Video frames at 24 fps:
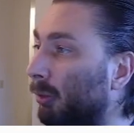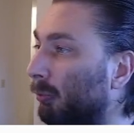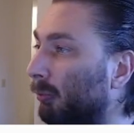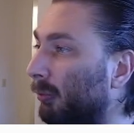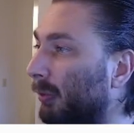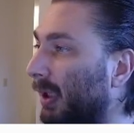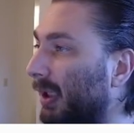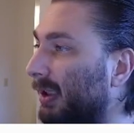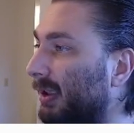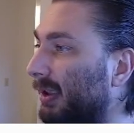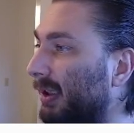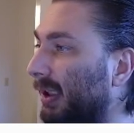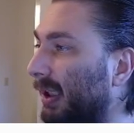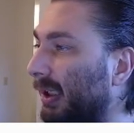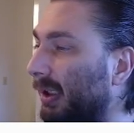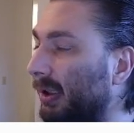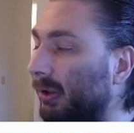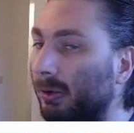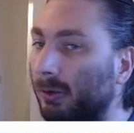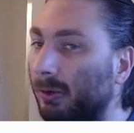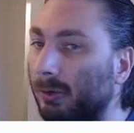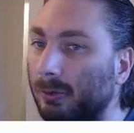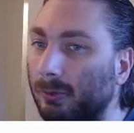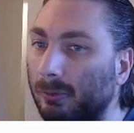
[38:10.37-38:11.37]

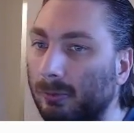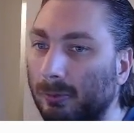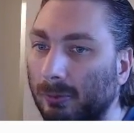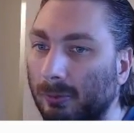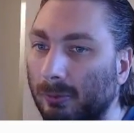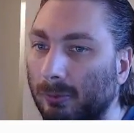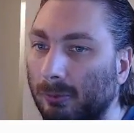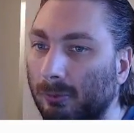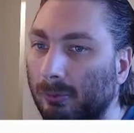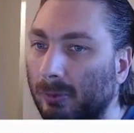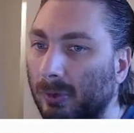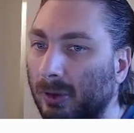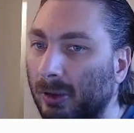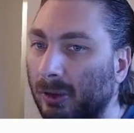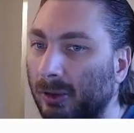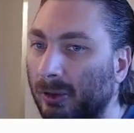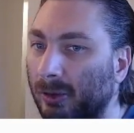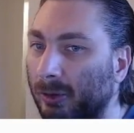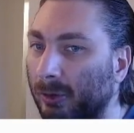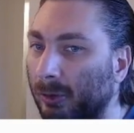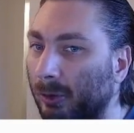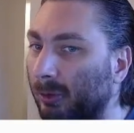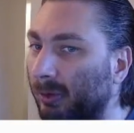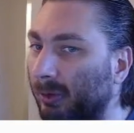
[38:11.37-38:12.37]
rectangle
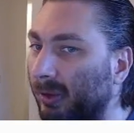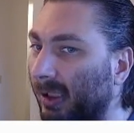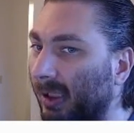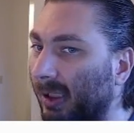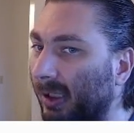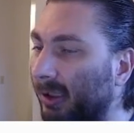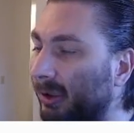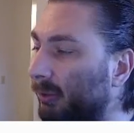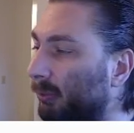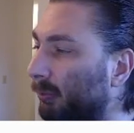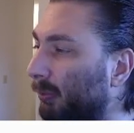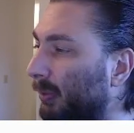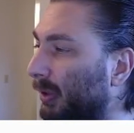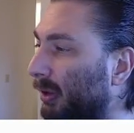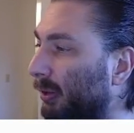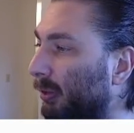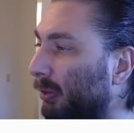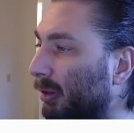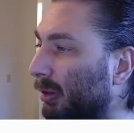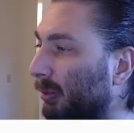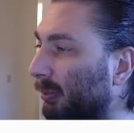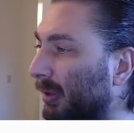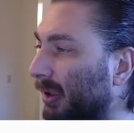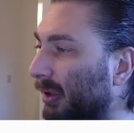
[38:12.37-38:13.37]
so that we're
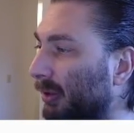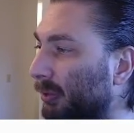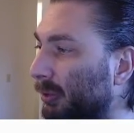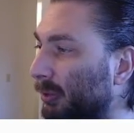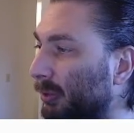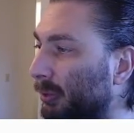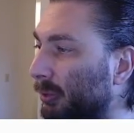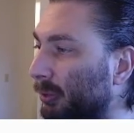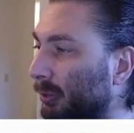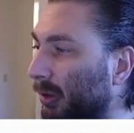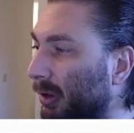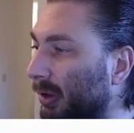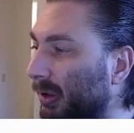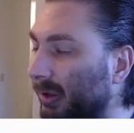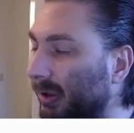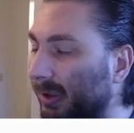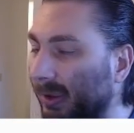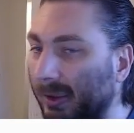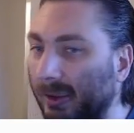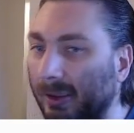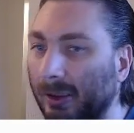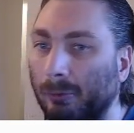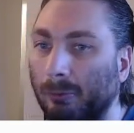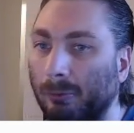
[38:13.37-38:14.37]
going to be able to draw it
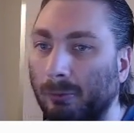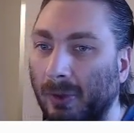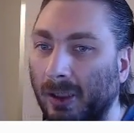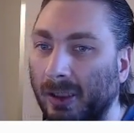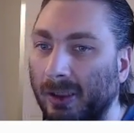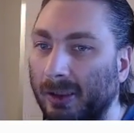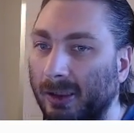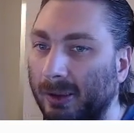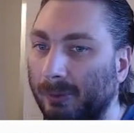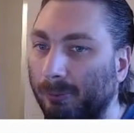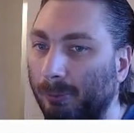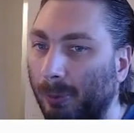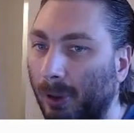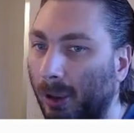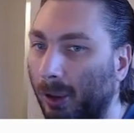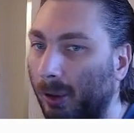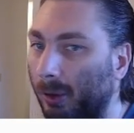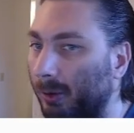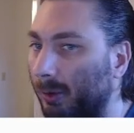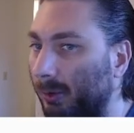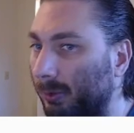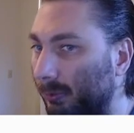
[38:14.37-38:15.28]
in the right spot.